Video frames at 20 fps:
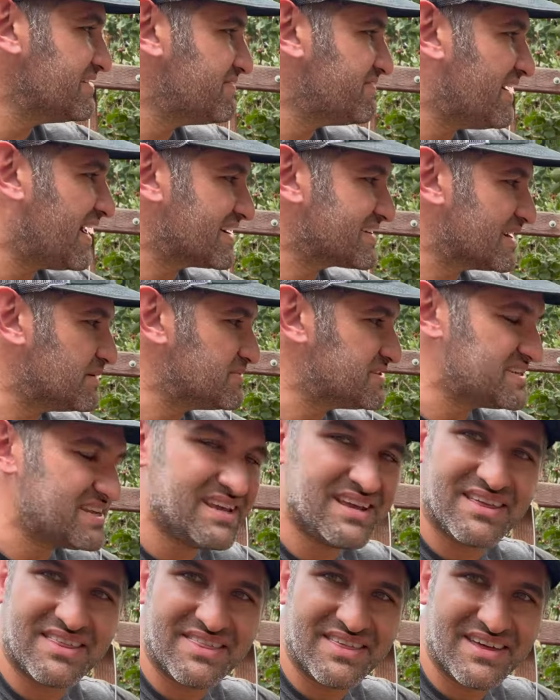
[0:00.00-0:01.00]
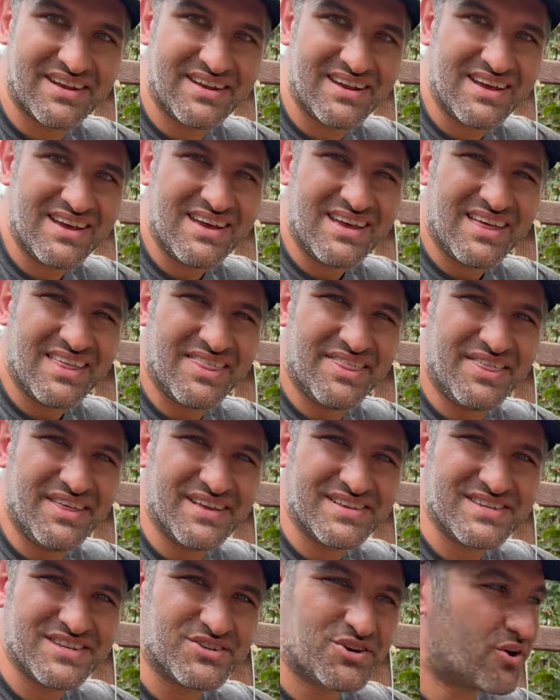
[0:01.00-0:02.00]
fact, I'm seeing that
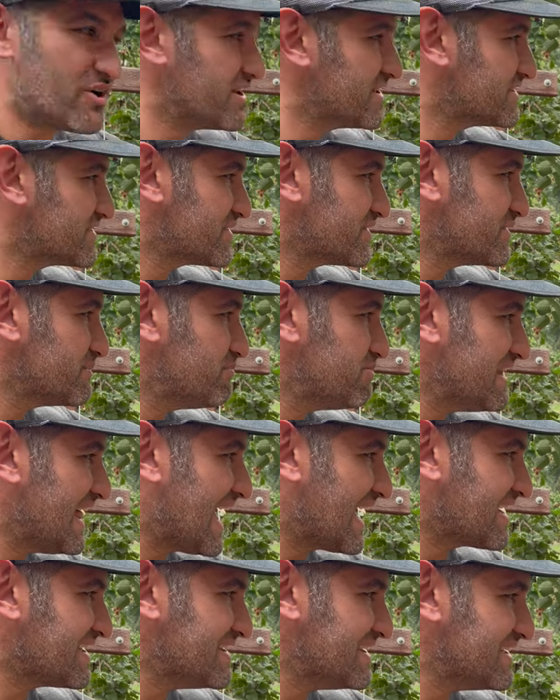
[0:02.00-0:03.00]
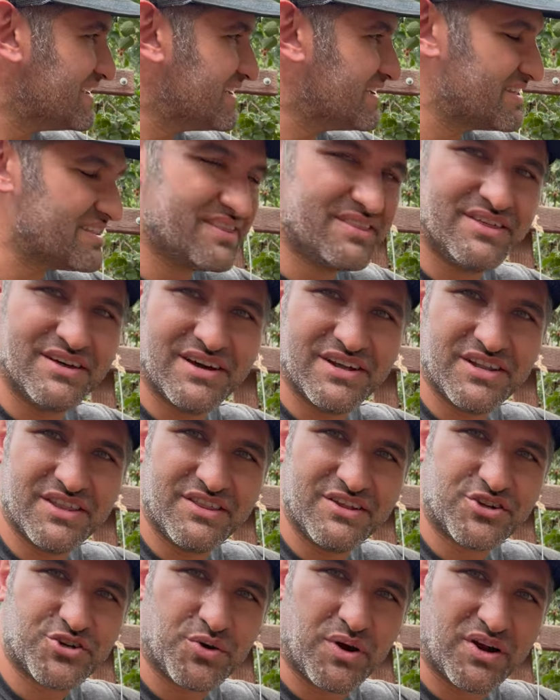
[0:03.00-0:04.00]
this is already blackening the,
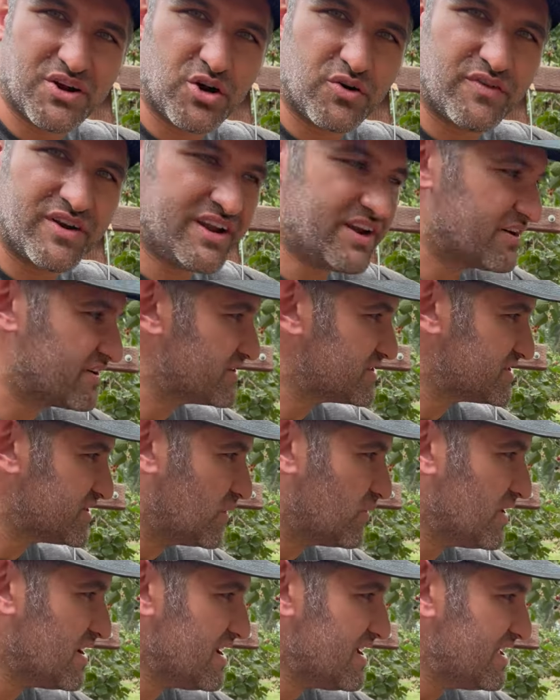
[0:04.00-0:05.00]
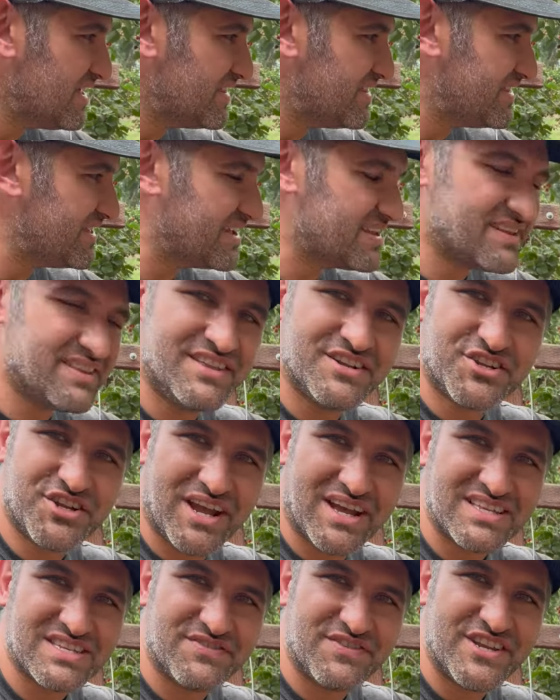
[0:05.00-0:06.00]
the trunk over here, so the, the
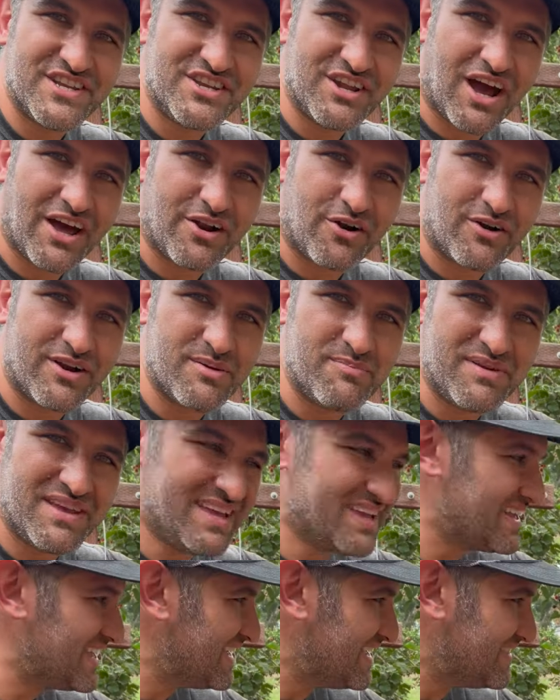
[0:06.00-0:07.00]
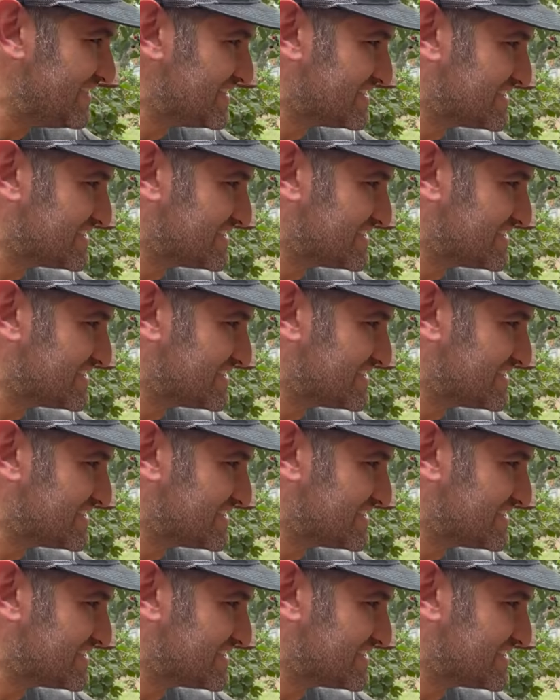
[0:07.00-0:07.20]
chance of it not already being in the